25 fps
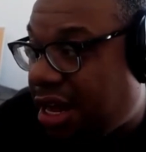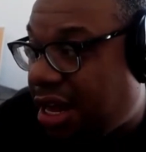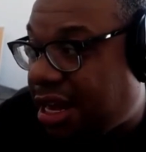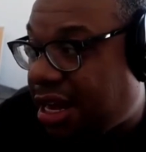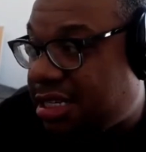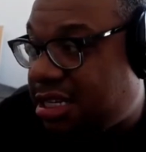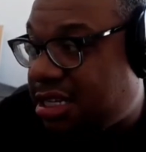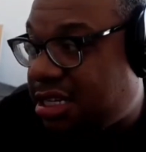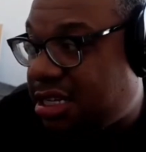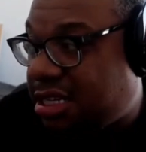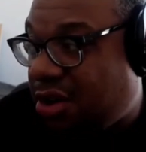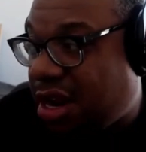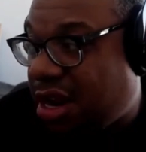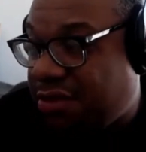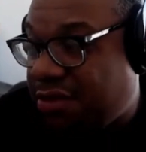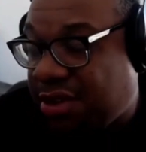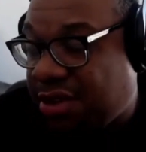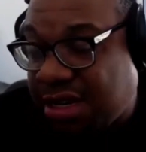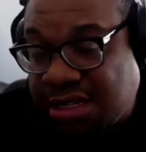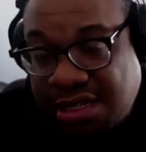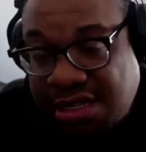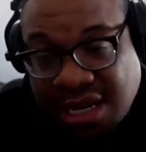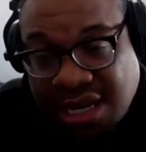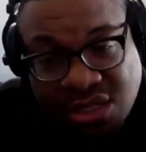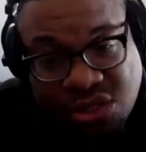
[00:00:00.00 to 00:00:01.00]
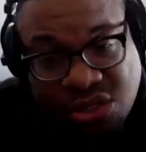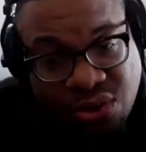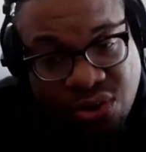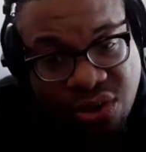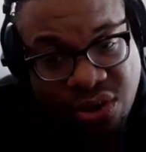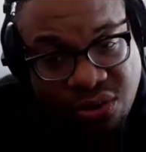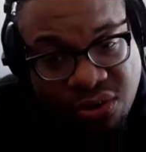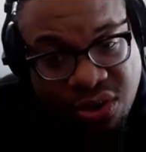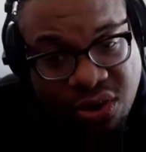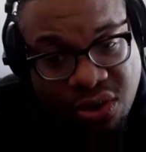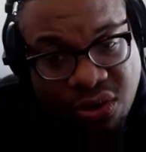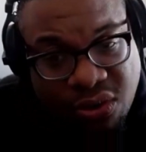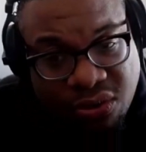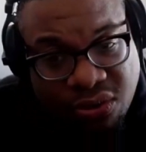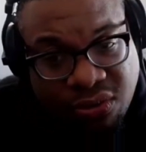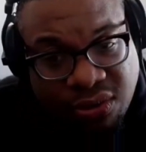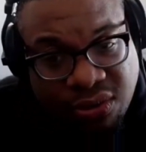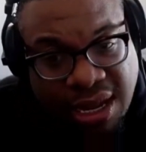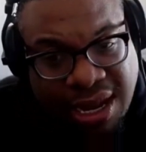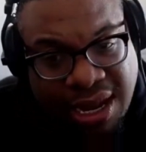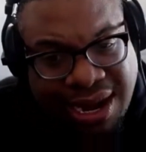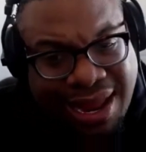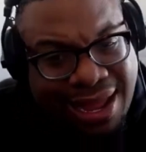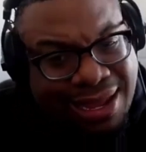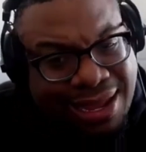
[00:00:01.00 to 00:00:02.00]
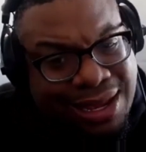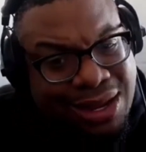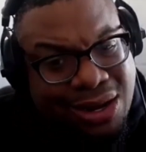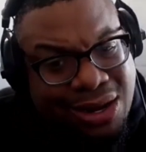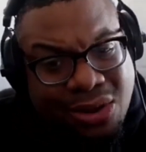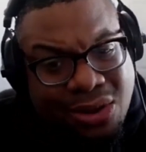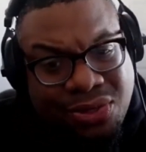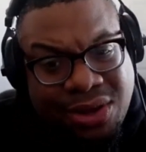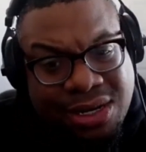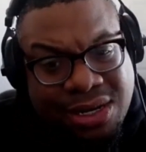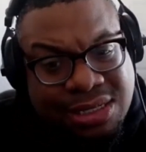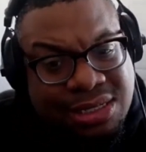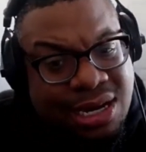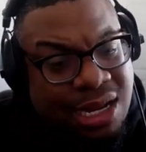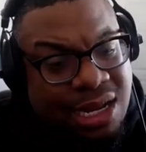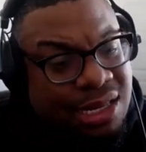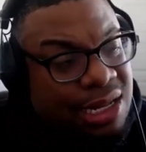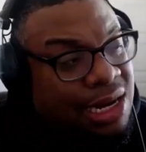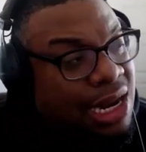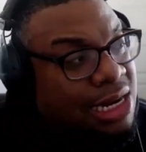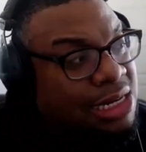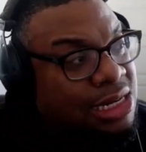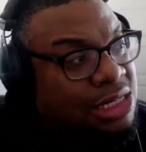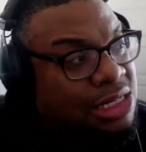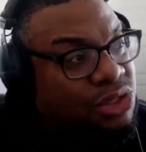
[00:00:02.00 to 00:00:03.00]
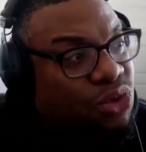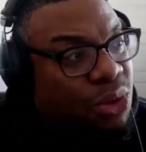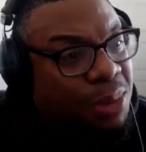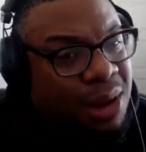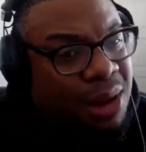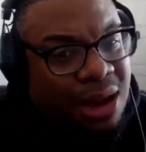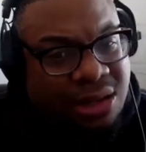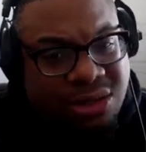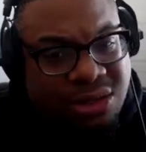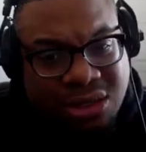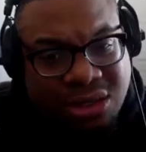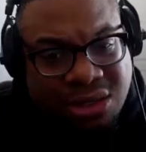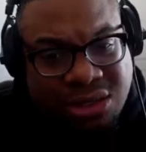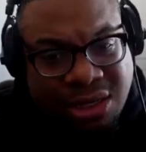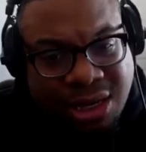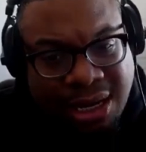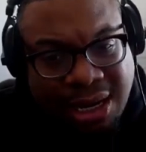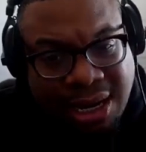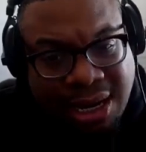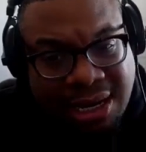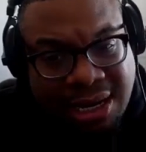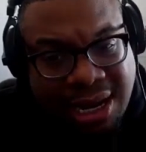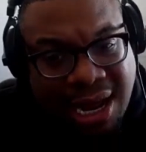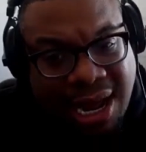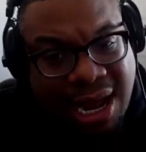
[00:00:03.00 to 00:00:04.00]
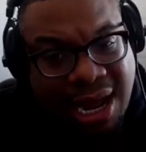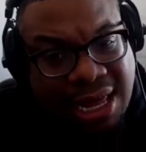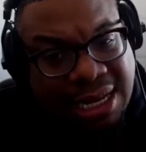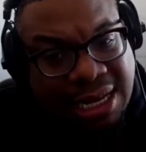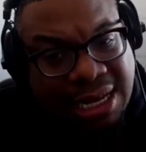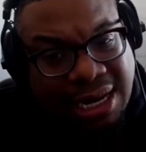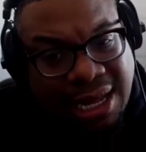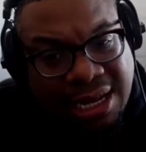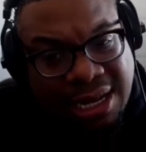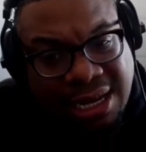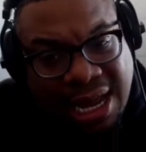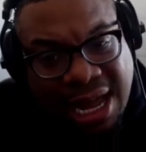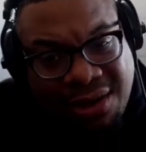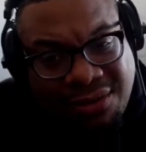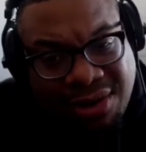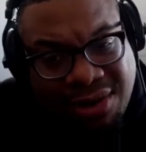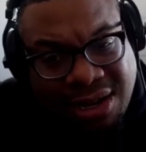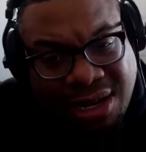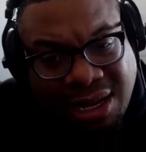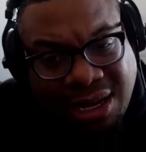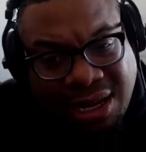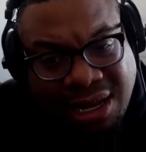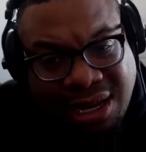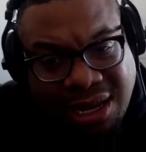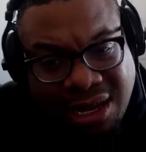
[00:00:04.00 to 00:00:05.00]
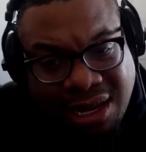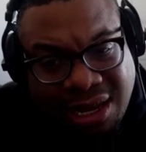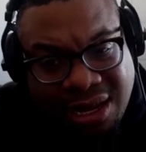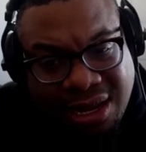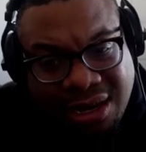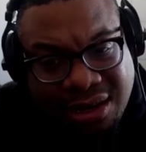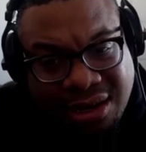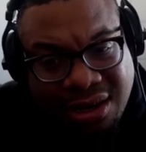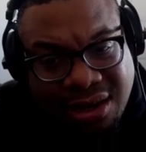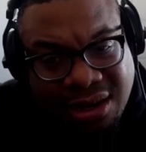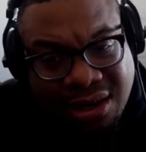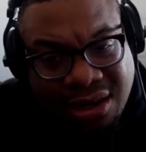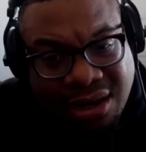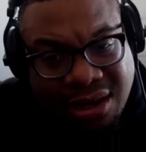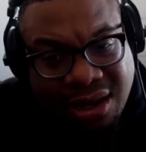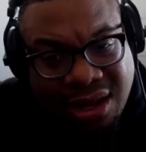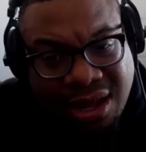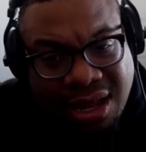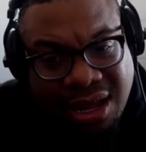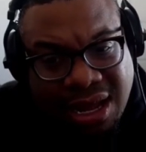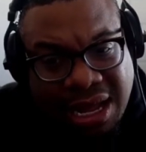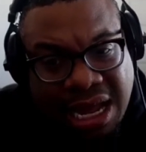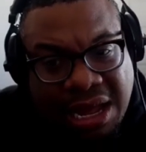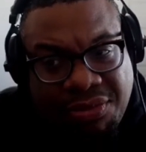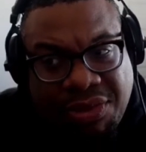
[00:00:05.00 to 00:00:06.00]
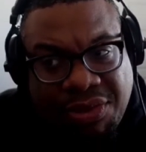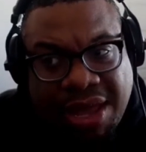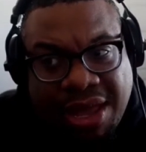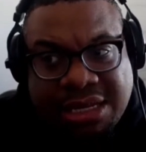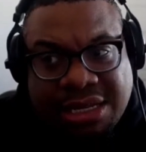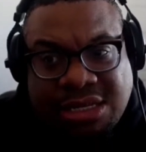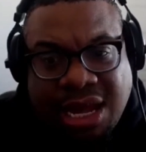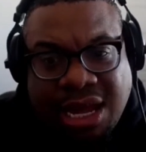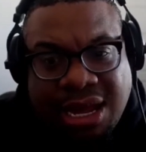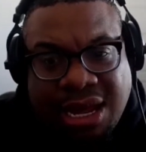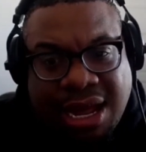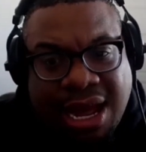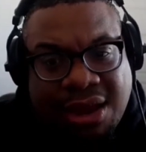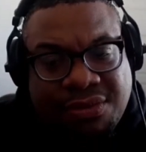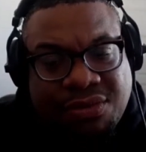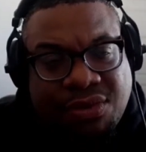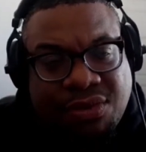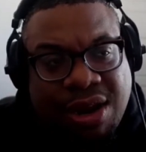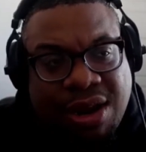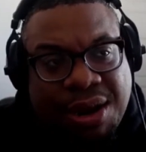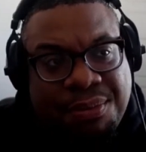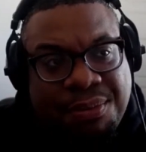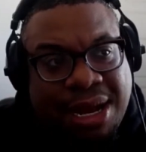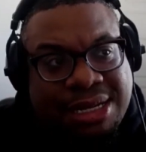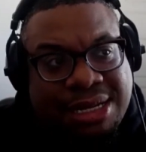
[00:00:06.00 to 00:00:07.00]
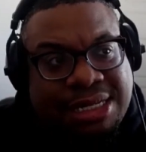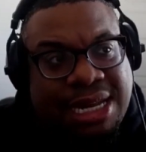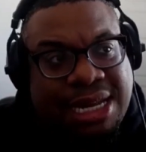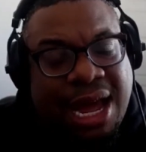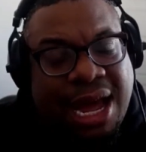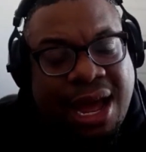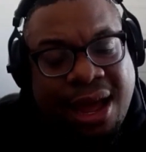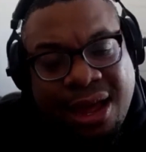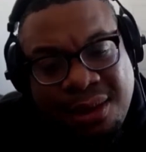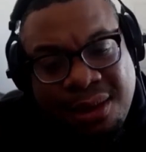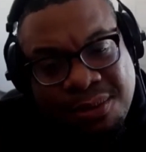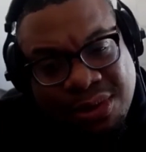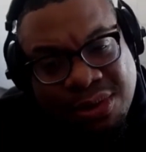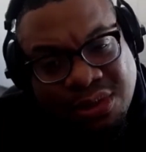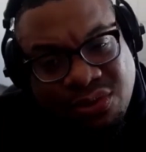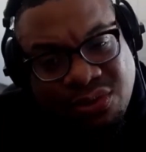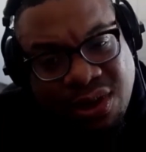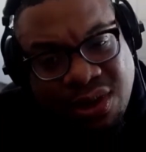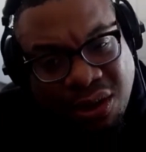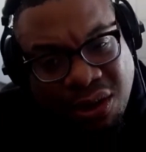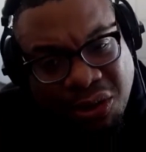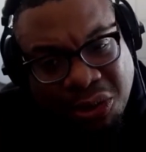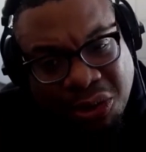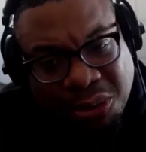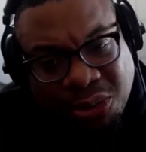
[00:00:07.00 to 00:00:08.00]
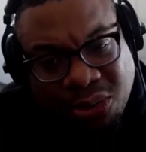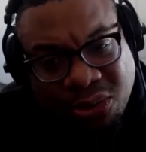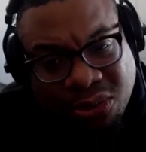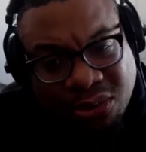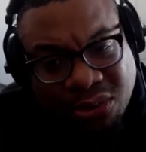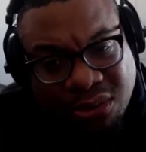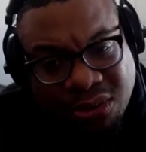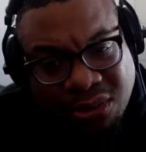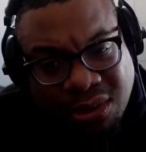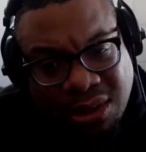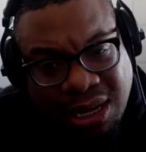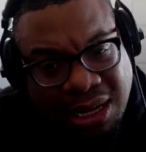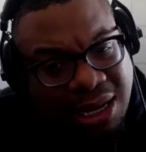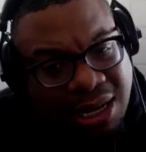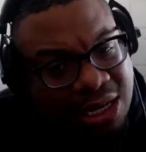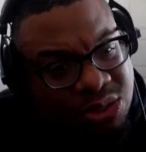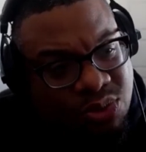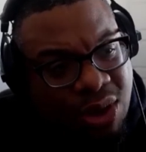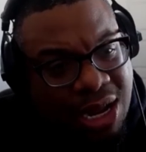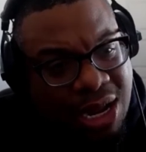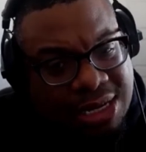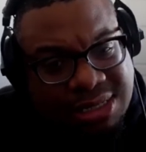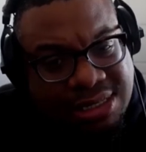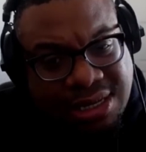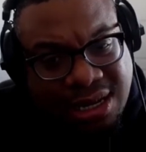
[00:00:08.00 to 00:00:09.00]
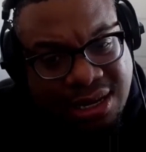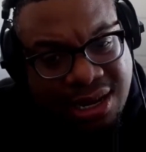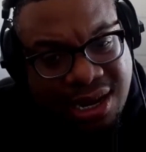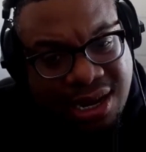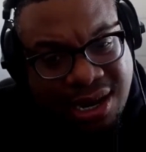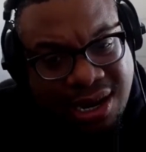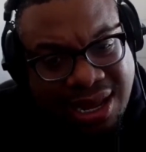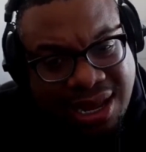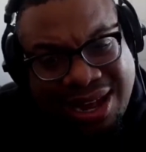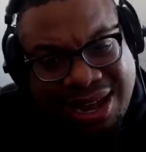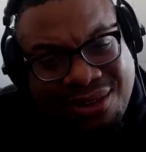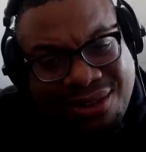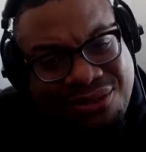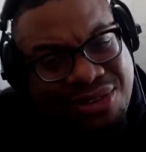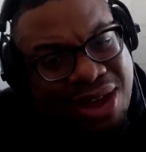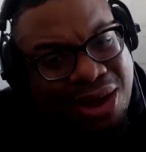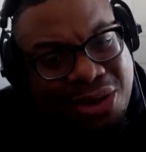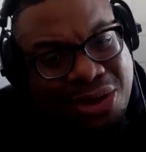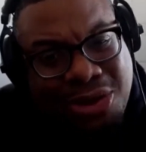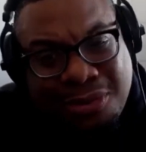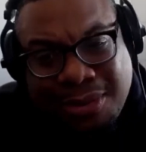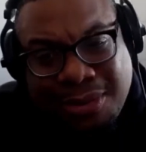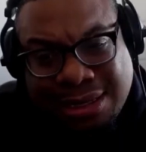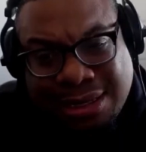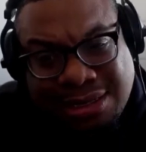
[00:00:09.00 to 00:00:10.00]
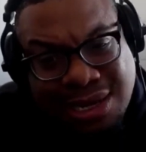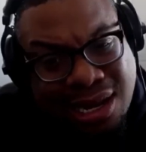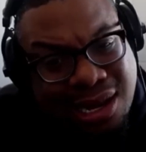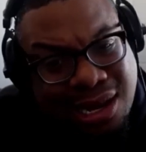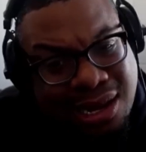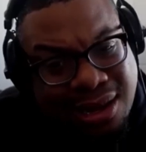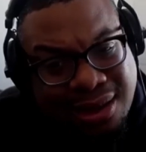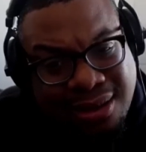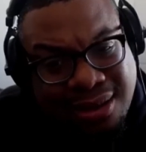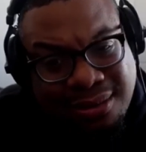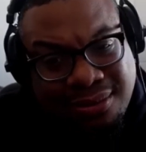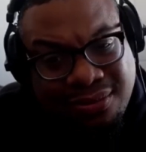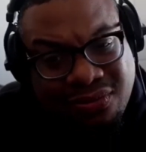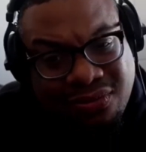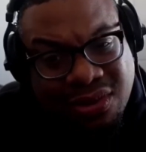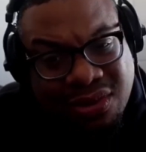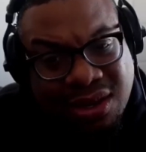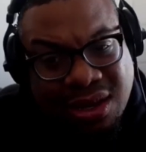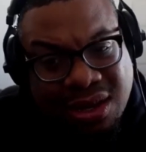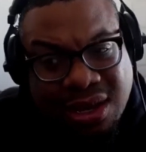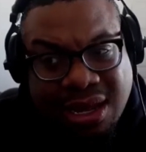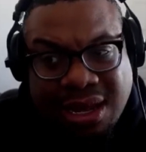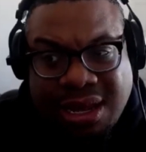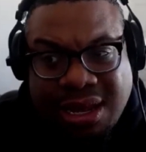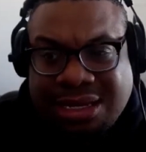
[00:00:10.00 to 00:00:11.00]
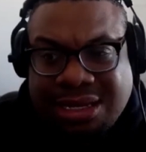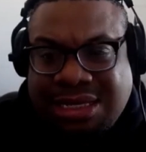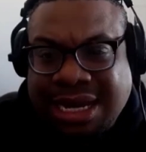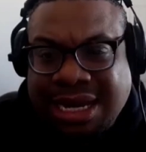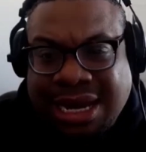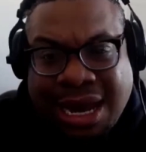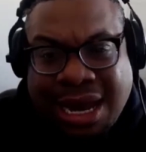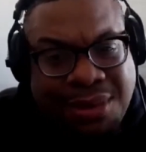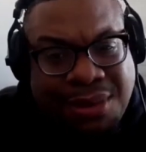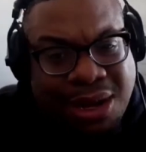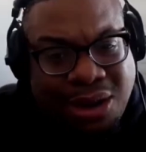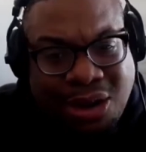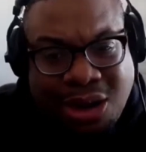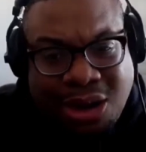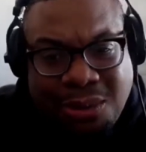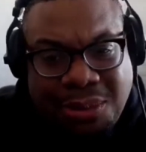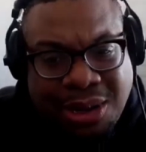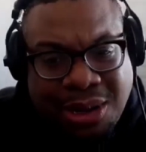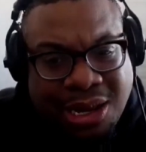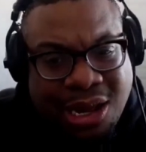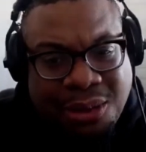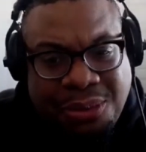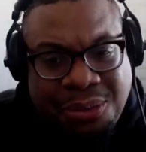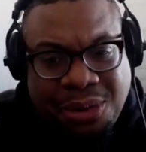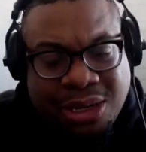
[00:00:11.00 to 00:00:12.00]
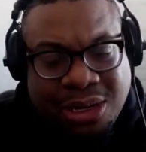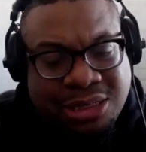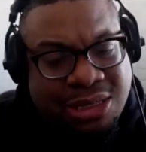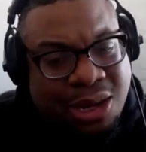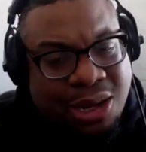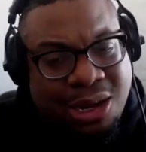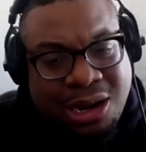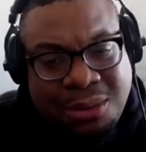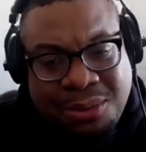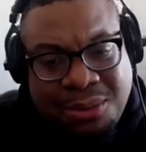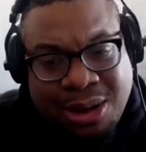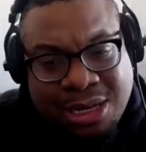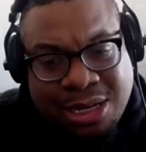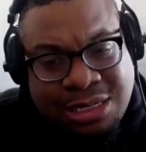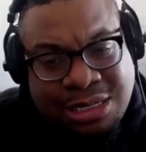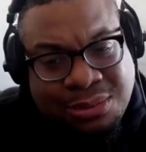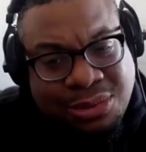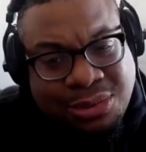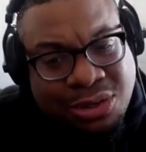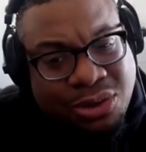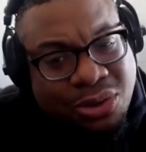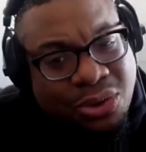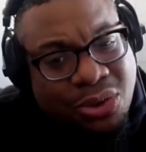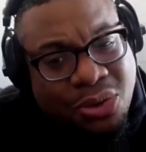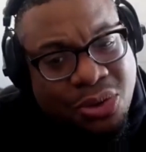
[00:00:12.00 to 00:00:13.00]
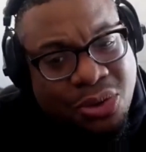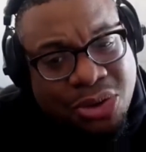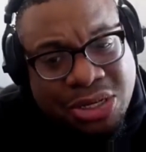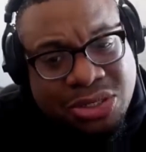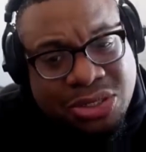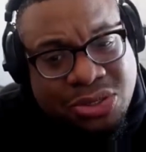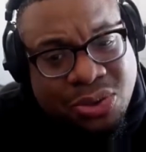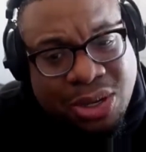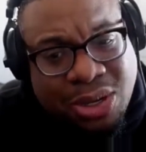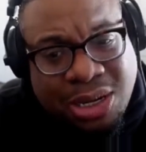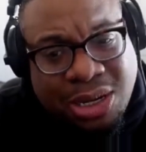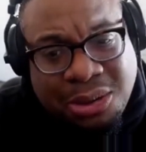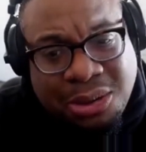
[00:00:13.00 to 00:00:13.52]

like I said, I have a, a two-year-old, and like, you know, there's nothing that just reminds you that you're going to die than like having a kid. And so like, I, my time is valuable. Like, it's why I say that, like, I value my time. It's like, I'm not going to be up here talking about some little hoity-toity